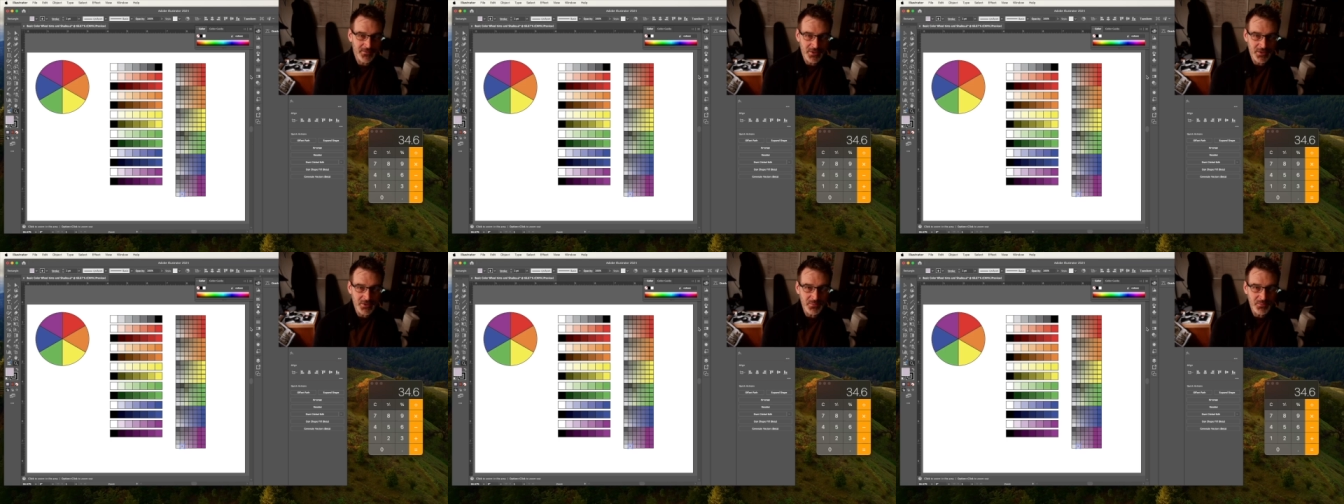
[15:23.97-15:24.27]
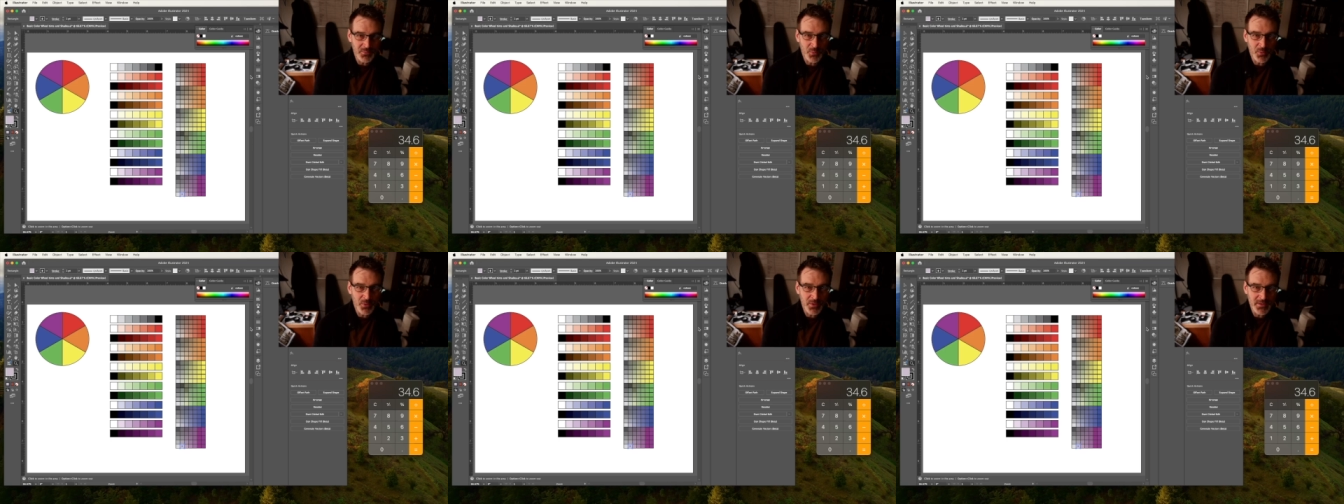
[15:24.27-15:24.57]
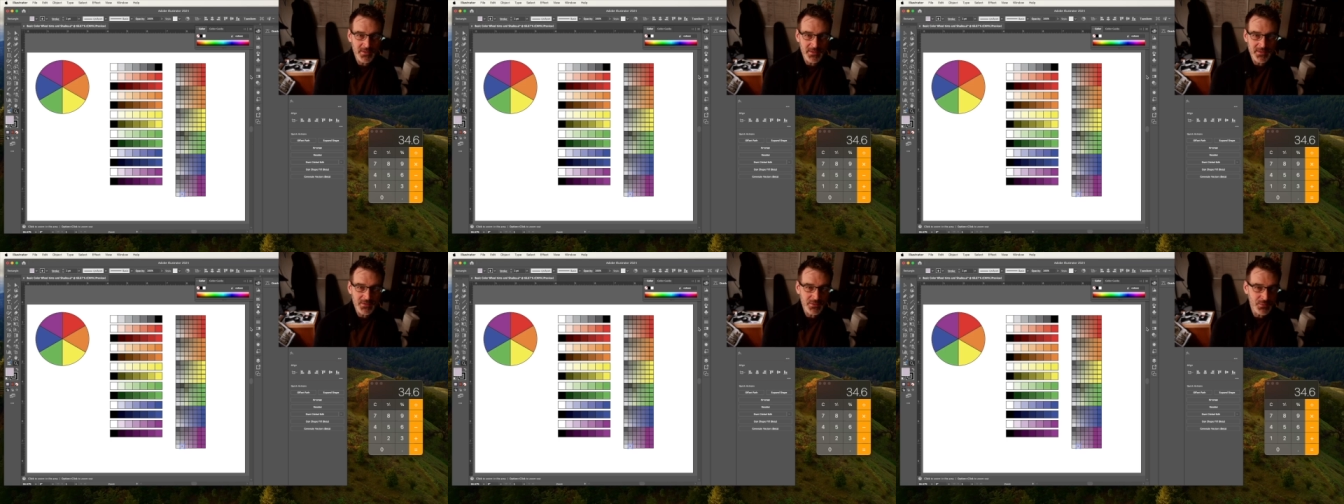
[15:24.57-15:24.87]
very
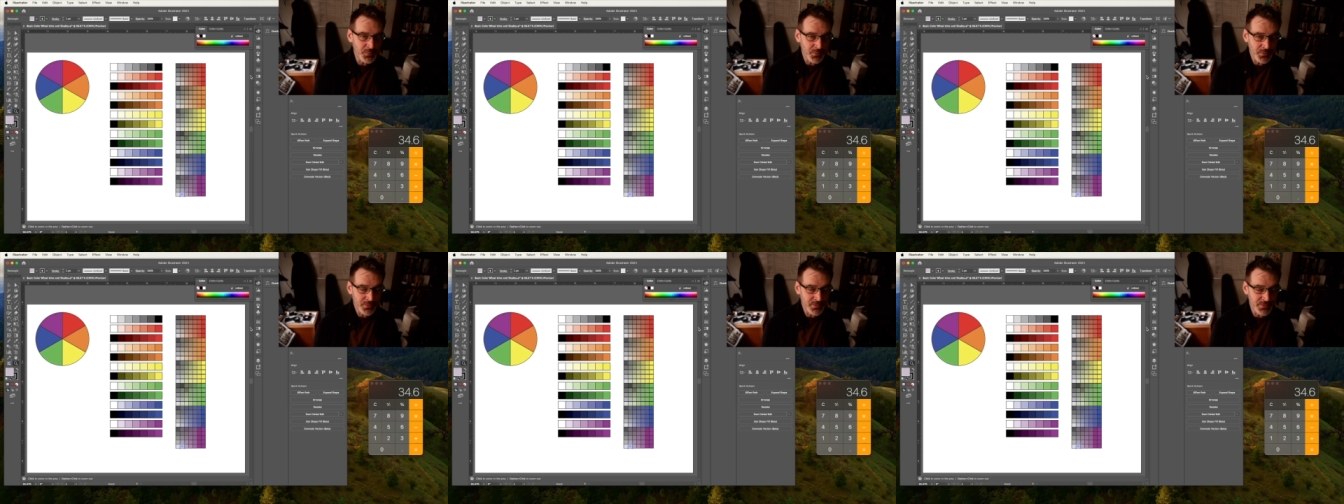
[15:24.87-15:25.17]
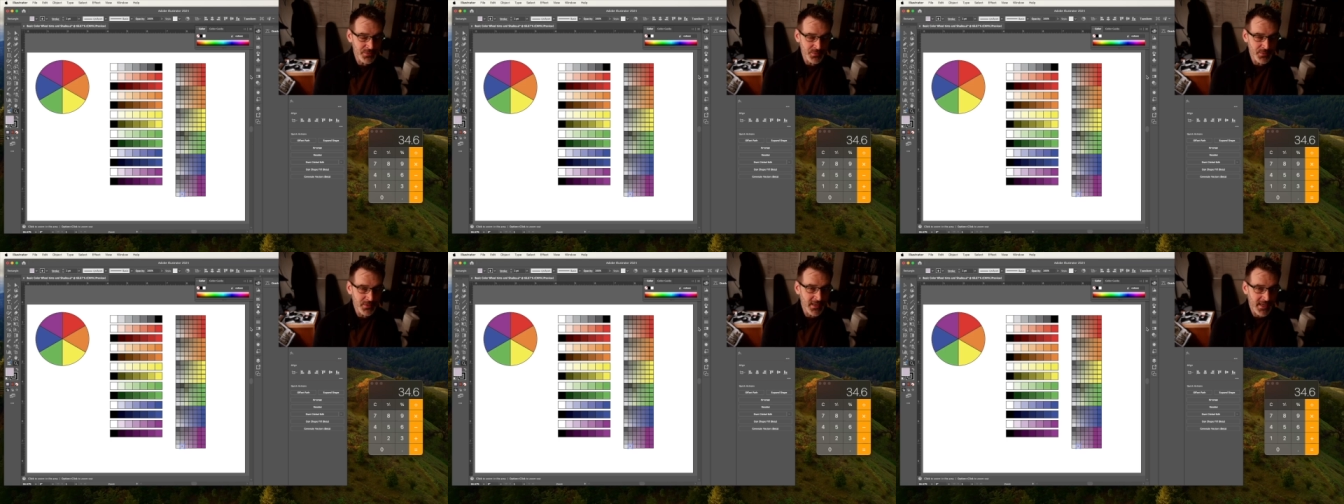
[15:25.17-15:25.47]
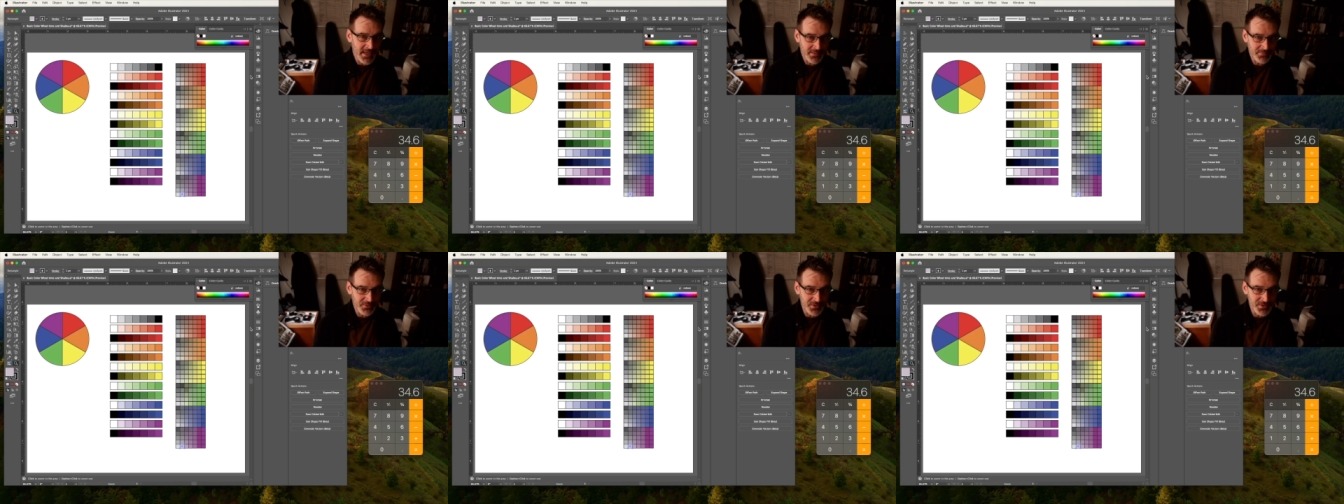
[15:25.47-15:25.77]
important in order to
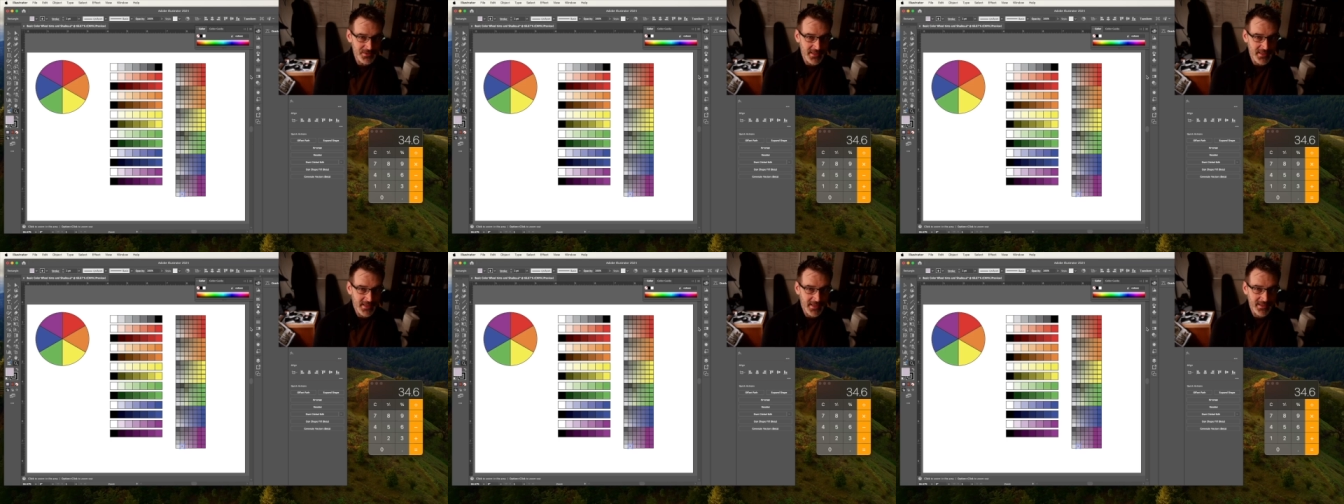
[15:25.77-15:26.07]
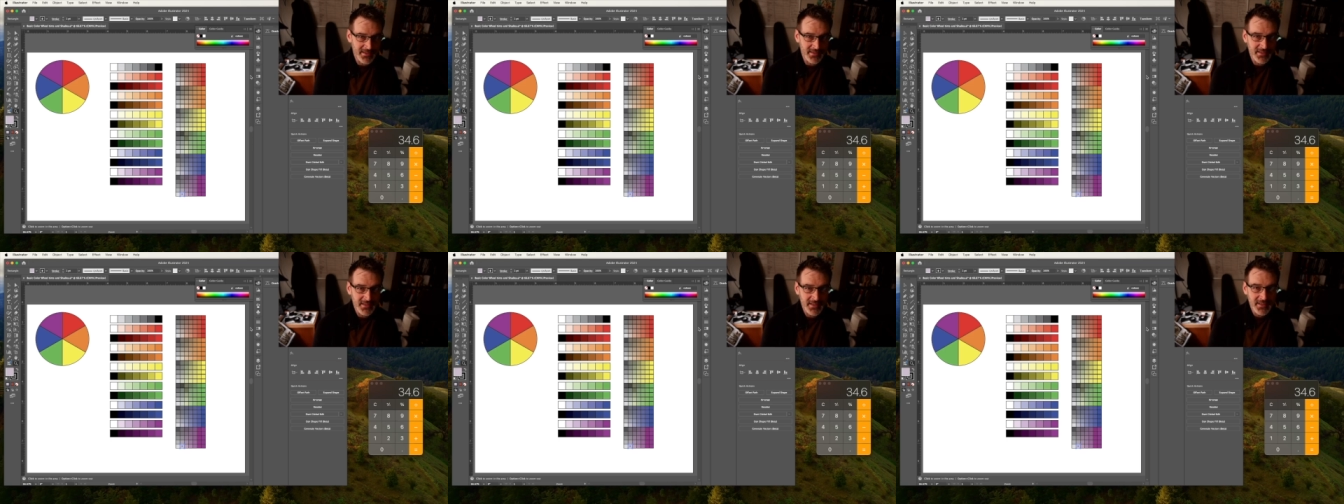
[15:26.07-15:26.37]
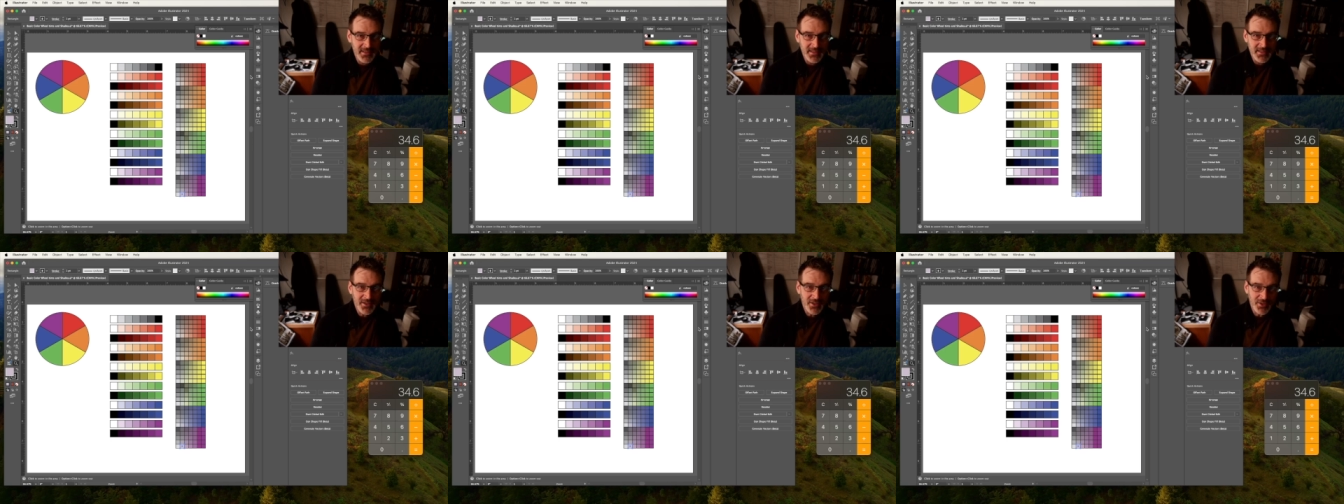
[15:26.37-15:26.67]
accomplish that,
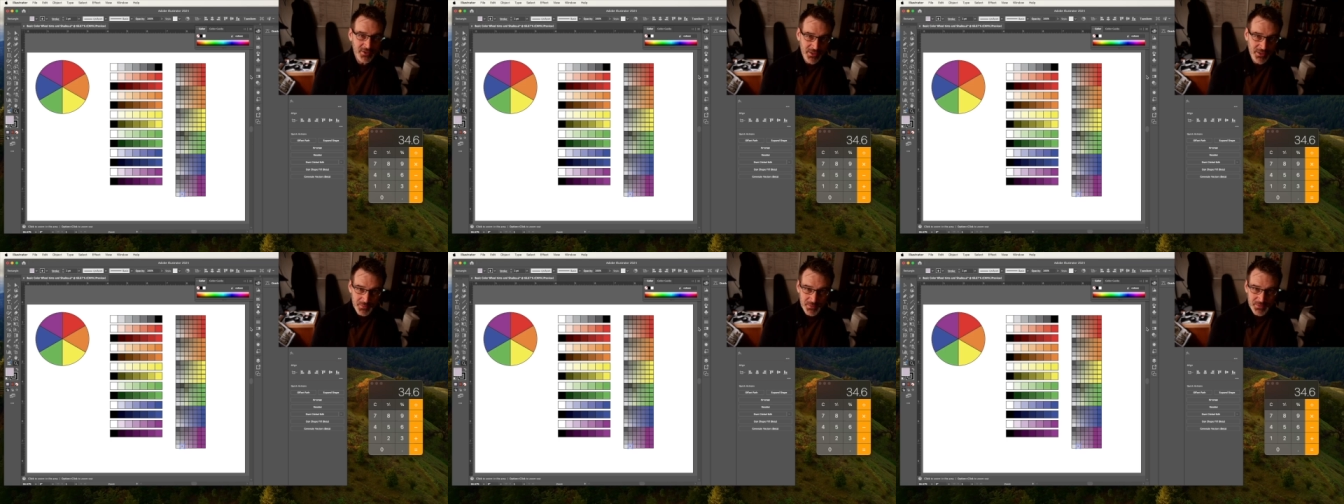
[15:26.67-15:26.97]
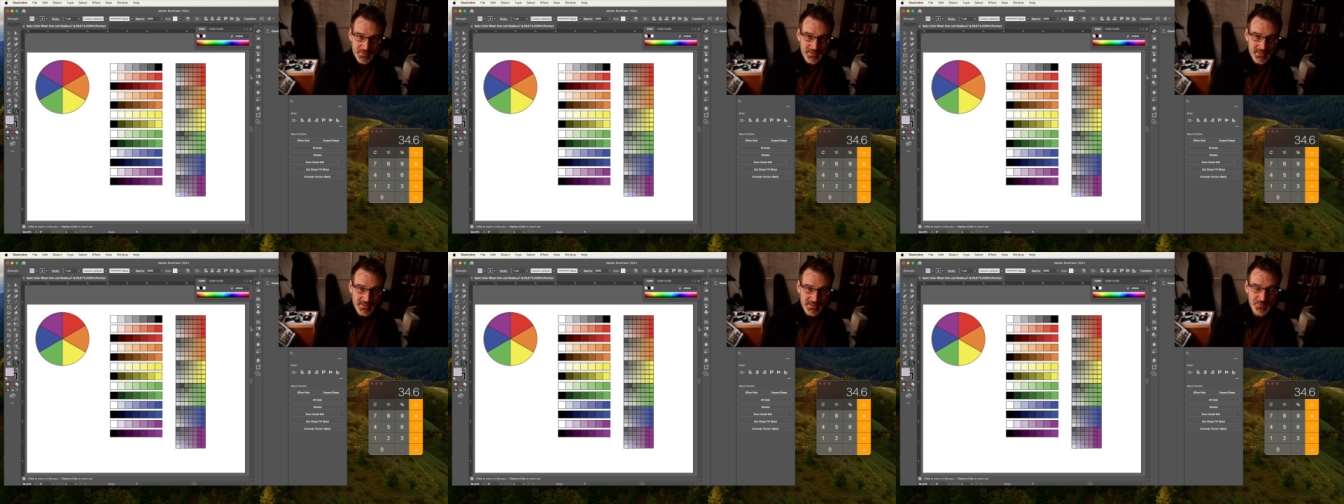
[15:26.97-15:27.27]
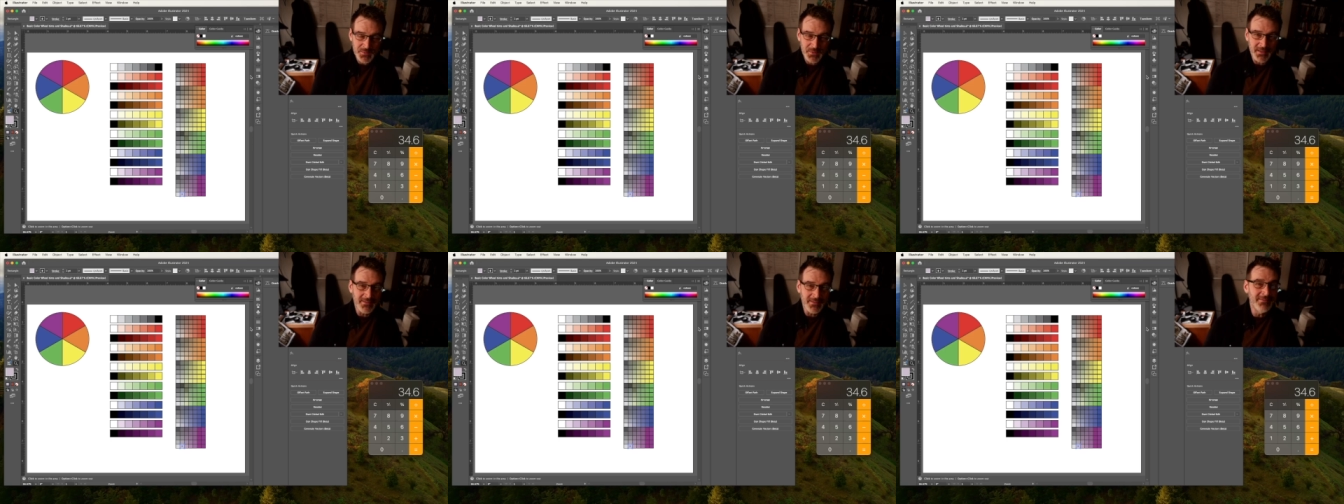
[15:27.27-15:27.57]
along with next week.